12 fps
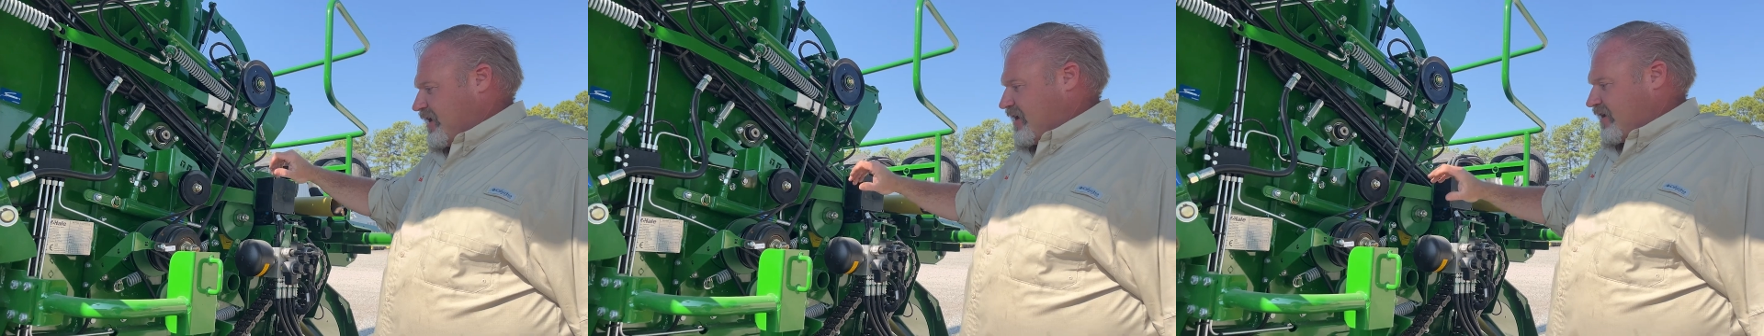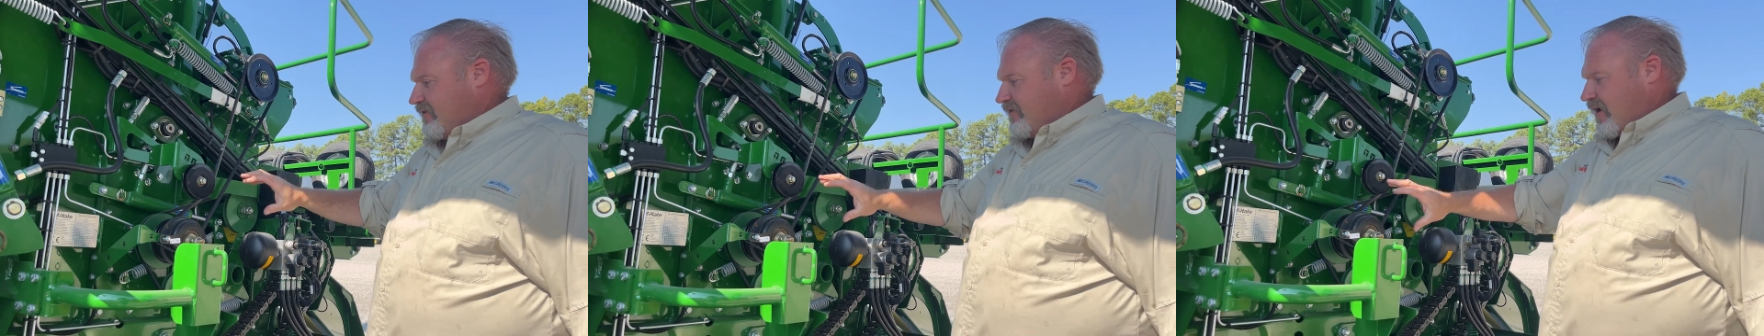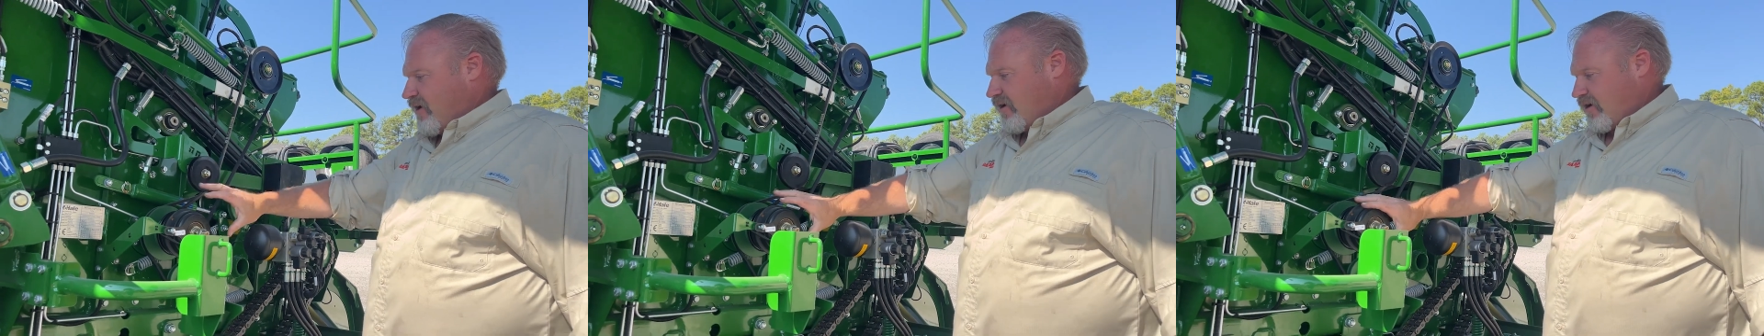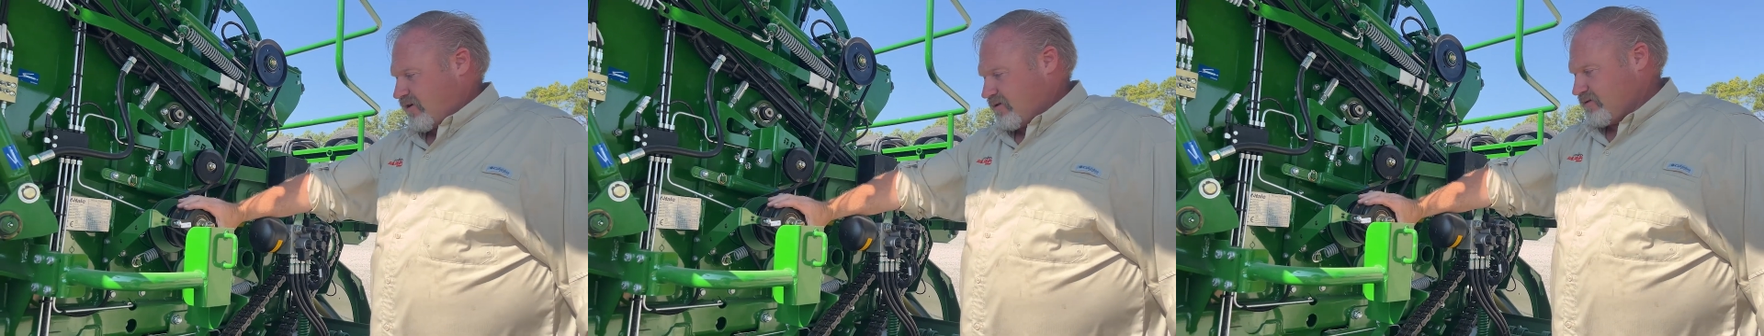have
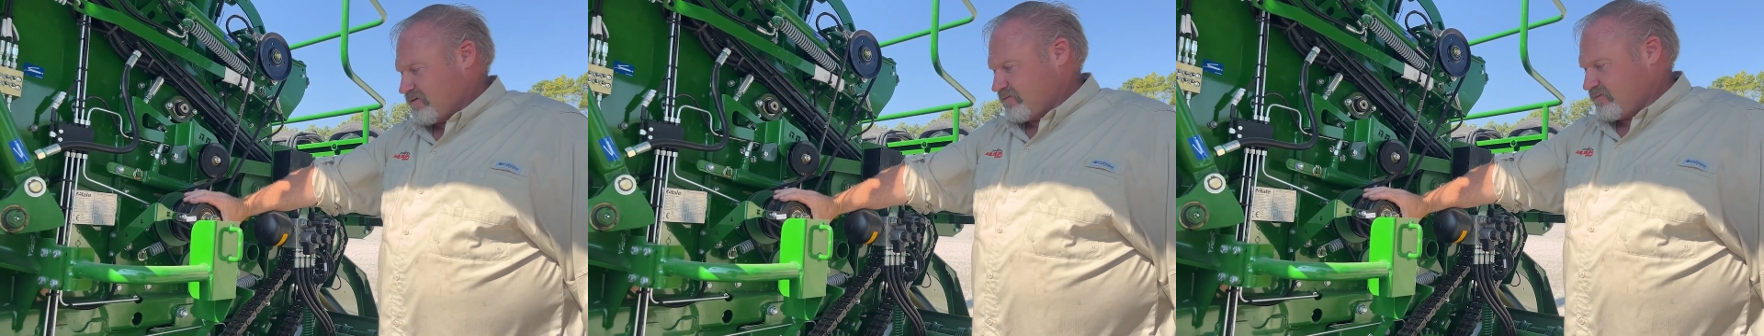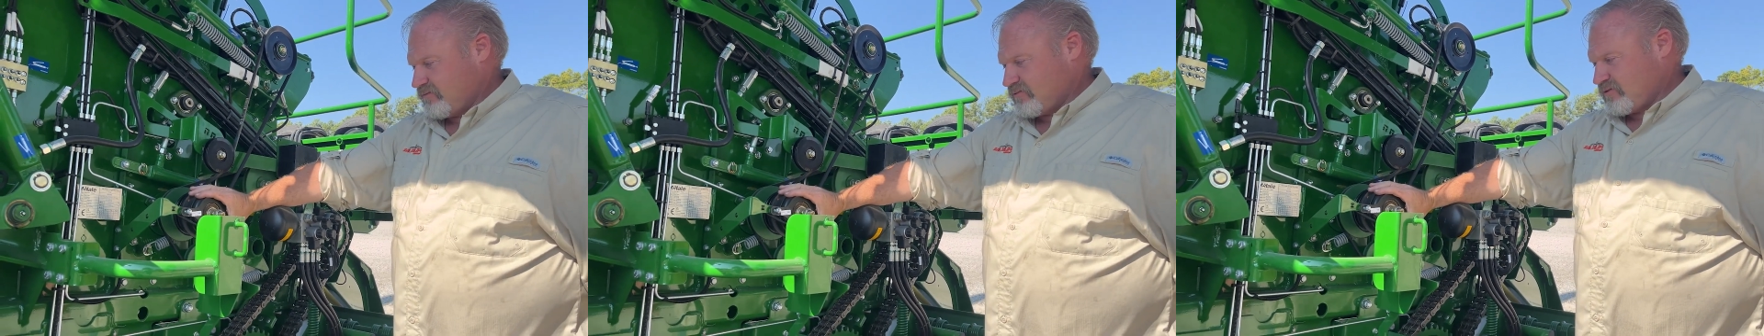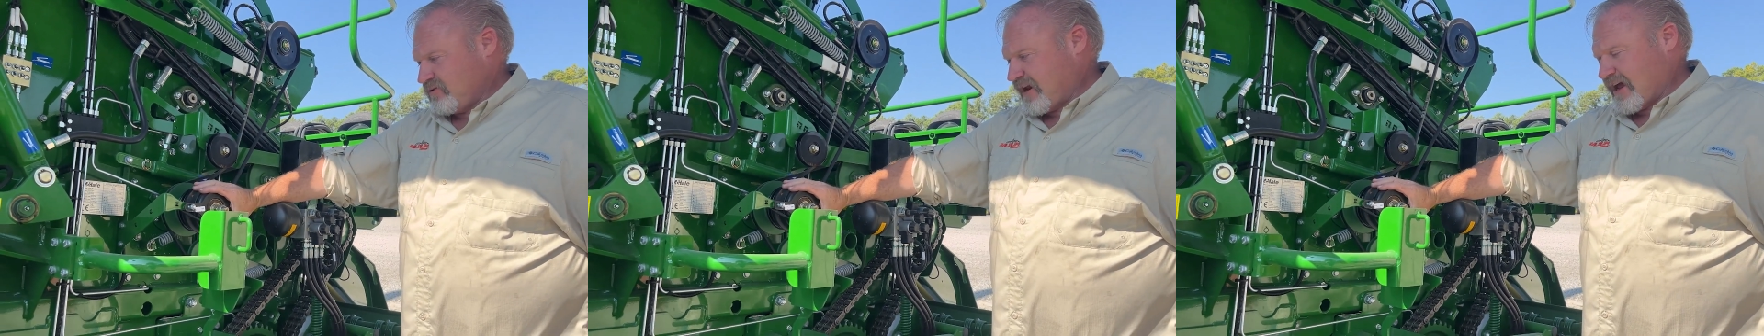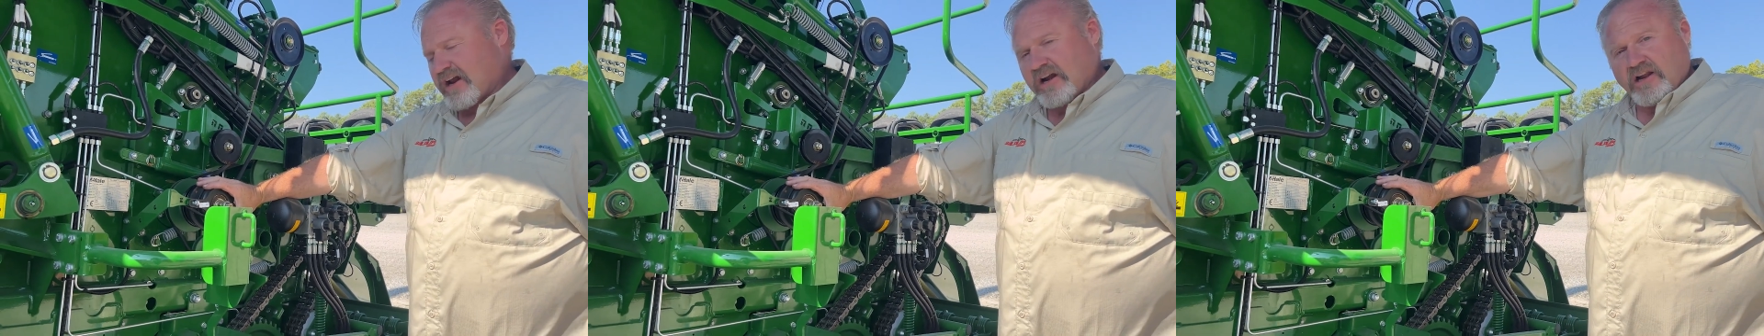our
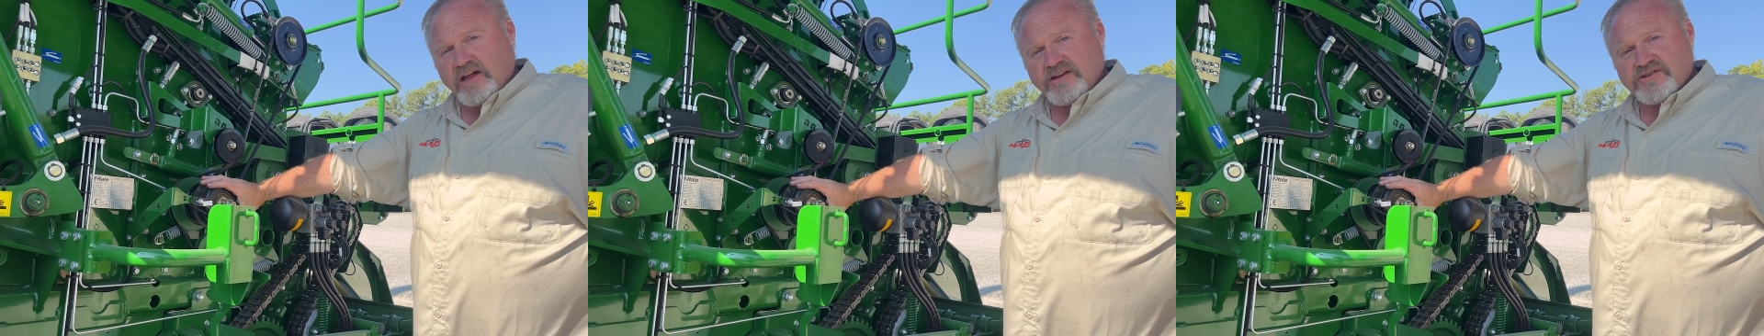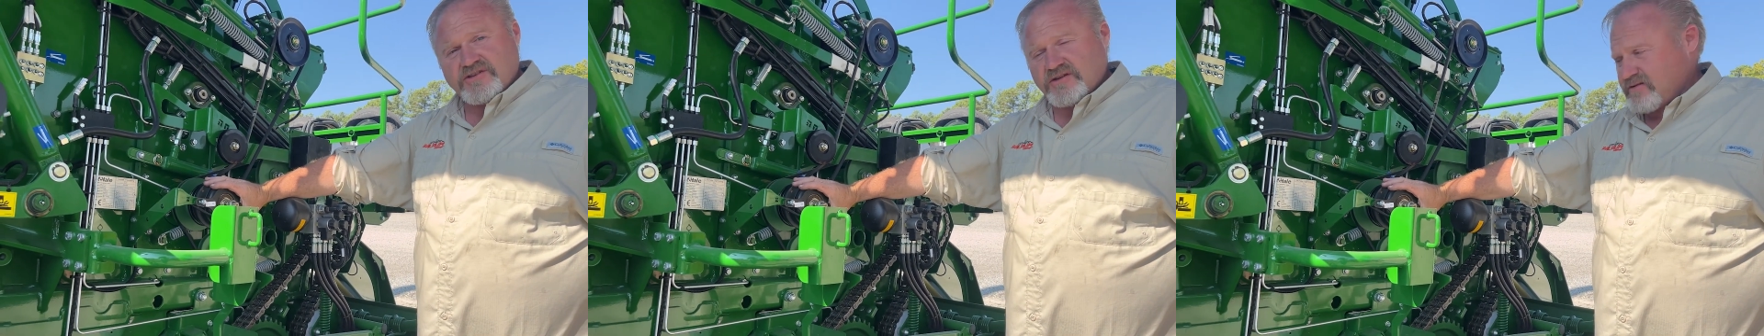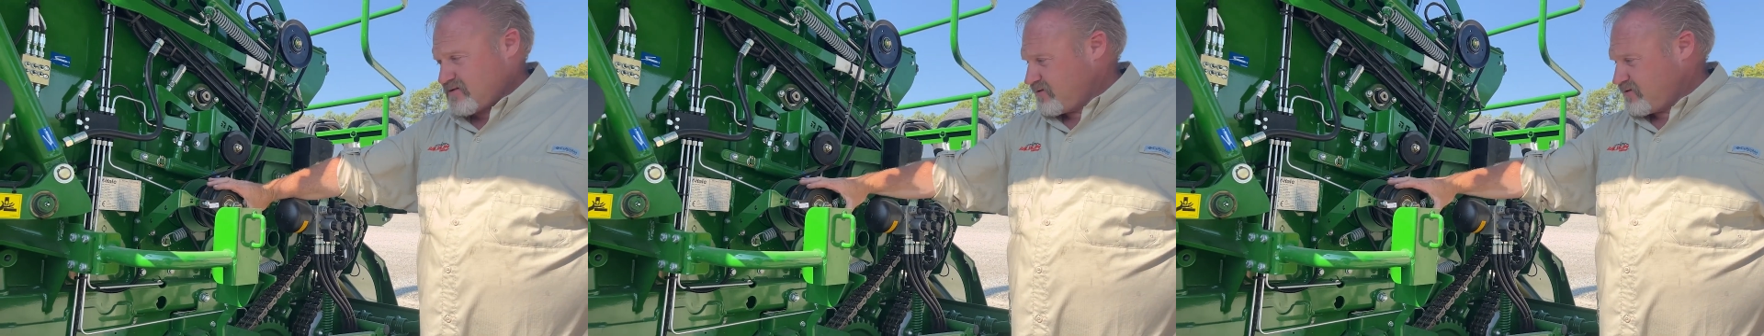net clutch.